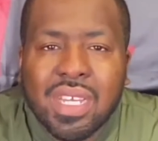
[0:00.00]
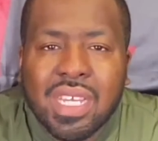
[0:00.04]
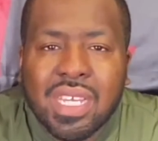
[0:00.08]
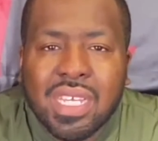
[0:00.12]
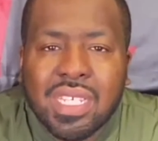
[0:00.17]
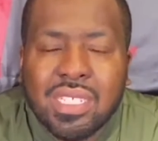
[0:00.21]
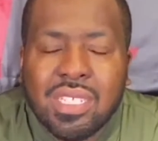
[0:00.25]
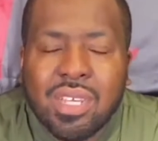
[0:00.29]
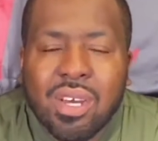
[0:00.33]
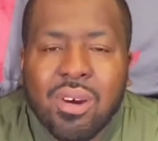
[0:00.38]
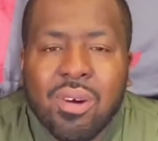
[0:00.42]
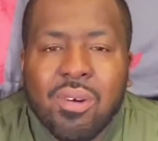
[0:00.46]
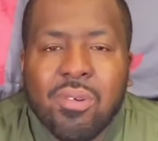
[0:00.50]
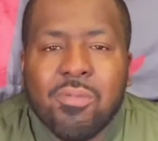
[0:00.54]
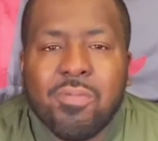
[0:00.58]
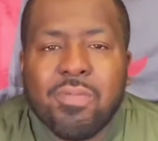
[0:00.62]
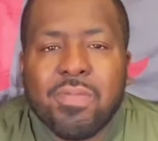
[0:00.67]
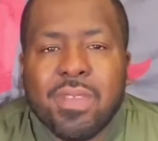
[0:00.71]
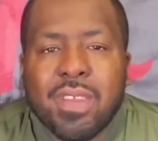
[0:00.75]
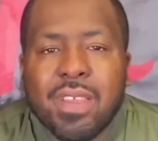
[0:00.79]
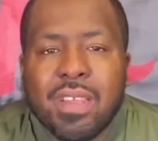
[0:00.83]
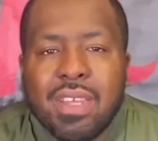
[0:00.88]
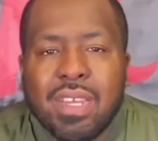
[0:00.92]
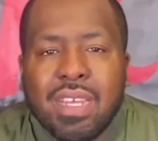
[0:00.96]
So
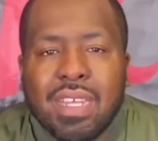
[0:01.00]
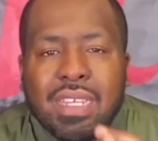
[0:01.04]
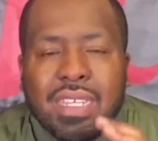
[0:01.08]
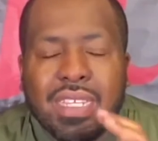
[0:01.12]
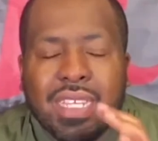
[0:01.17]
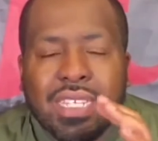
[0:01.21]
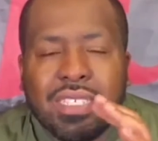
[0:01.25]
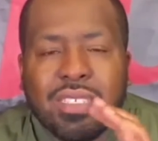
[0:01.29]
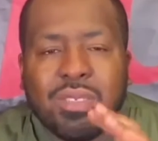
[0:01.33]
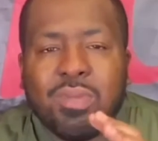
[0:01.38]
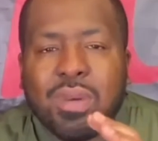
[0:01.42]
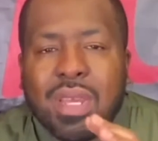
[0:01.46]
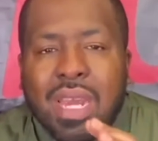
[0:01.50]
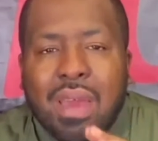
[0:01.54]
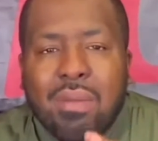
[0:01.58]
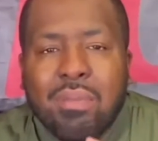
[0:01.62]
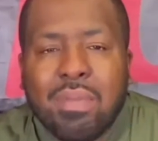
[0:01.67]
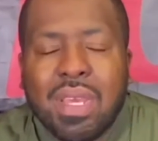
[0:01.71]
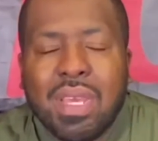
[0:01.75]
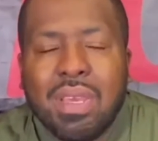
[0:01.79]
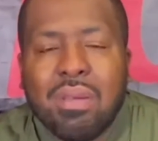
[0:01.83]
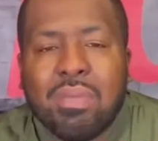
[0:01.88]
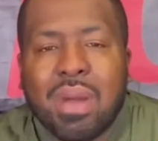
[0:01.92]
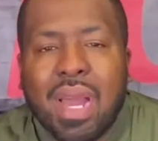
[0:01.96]
this is what I
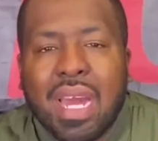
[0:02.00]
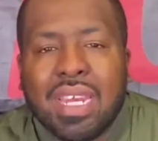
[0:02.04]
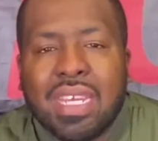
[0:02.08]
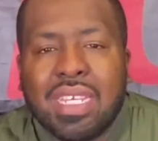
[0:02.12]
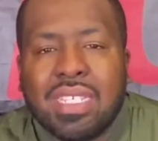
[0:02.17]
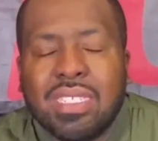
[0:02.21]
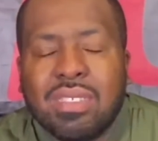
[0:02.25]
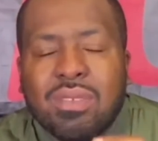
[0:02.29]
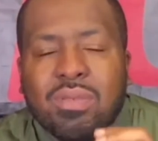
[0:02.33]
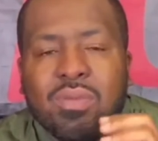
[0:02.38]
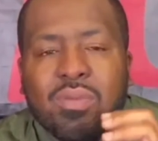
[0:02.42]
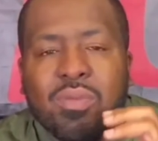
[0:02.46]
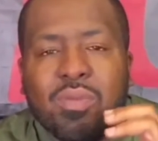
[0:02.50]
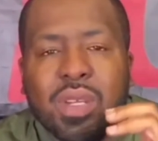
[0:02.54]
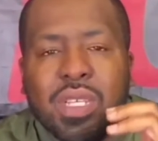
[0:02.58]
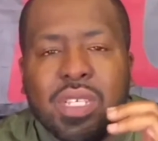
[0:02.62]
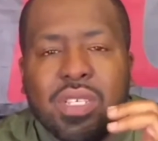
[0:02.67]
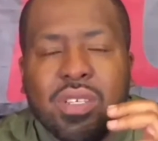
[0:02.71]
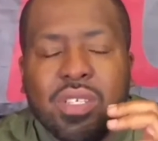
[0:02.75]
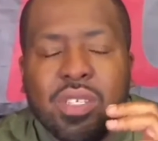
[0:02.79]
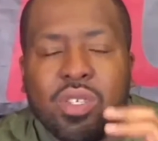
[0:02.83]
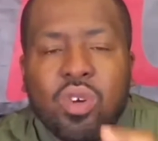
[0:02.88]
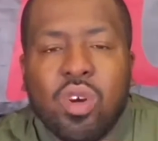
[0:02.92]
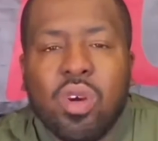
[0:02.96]
mean by this. When
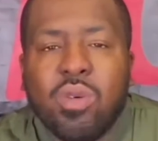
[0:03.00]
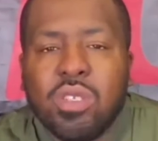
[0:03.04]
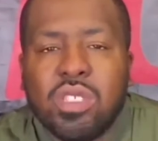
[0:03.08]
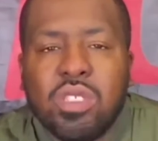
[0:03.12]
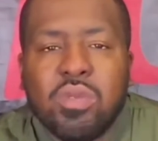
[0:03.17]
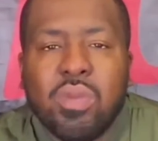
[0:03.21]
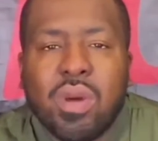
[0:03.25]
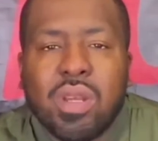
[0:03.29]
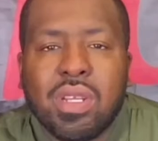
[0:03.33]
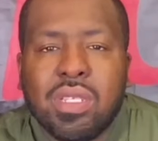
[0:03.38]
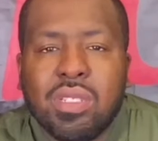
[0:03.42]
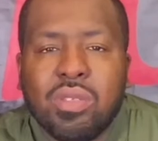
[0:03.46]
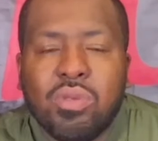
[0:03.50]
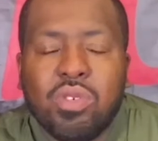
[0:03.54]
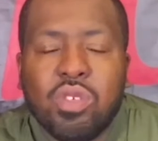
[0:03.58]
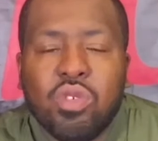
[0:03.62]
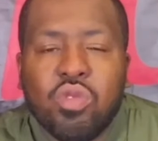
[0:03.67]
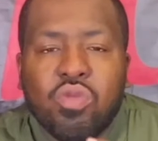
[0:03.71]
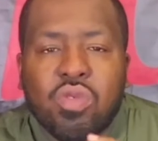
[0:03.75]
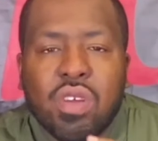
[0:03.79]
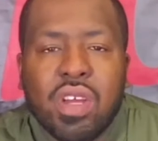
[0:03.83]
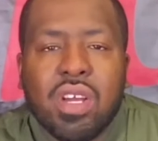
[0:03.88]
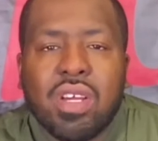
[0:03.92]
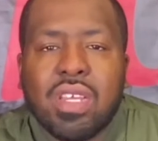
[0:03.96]
you're doing what you want to do, you
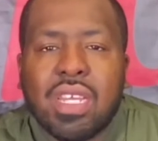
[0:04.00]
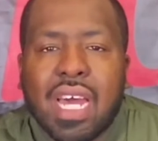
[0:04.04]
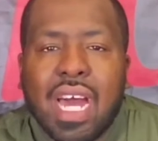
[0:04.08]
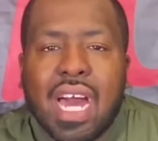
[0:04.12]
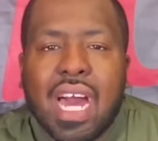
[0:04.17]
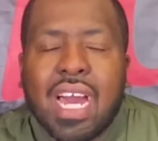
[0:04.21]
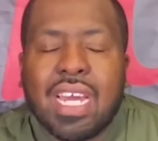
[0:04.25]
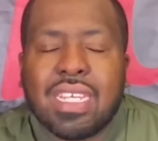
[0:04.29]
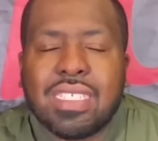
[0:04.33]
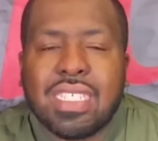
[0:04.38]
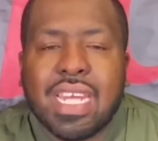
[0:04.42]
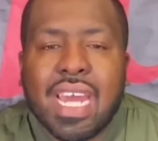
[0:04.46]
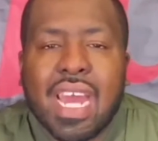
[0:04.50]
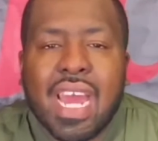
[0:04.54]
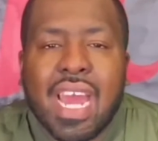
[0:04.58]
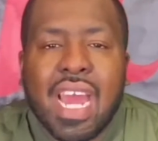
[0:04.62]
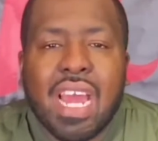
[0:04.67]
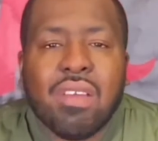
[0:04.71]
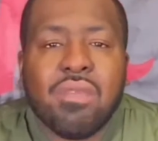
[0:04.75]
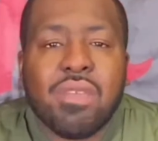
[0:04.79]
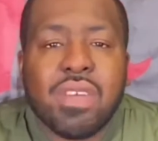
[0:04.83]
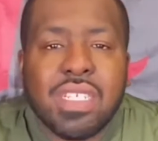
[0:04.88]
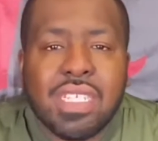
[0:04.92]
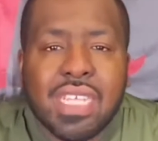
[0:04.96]
realize that
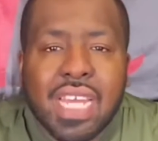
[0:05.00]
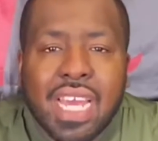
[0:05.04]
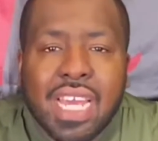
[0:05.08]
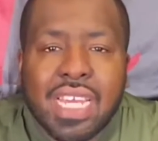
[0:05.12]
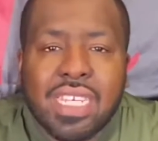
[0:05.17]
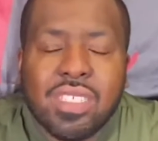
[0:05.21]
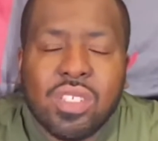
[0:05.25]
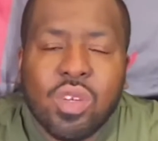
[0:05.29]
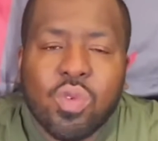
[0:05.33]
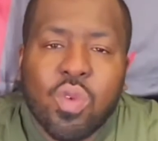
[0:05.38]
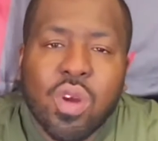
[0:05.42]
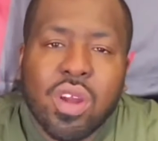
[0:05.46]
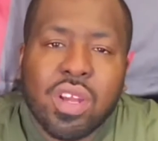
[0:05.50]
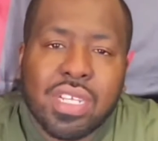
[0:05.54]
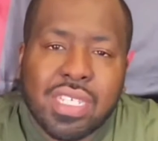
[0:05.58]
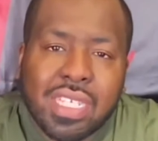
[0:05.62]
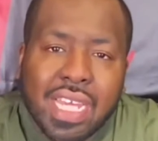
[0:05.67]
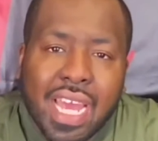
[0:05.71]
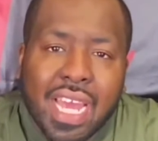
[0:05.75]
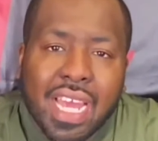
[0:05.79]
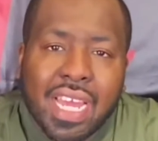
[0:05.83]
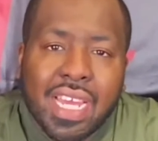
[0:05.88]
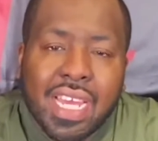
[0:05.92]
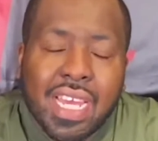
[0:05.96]
every day is a work
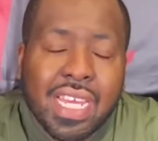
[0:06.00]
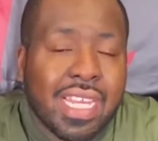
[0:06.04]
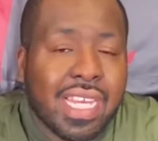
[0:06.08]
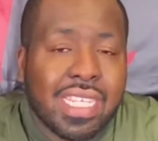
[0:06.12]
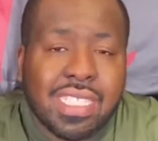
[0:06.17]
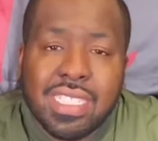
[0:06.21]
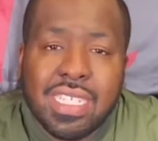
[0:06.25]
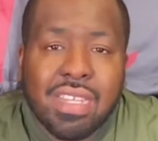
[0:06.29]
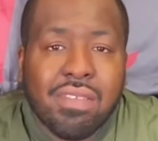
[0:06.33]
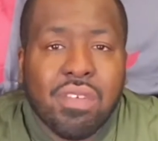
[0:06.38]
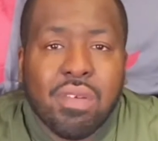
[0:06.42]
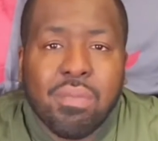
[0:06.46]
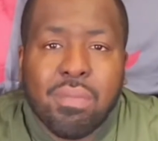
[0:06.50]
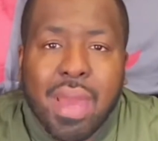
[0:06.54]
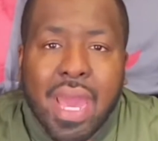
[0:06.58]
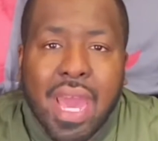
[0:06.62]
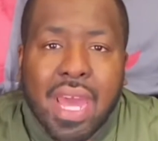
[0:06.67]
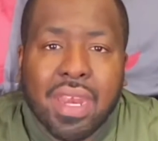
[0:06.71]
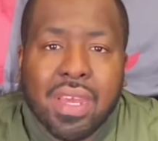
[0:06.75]
day. It doesn't even matter.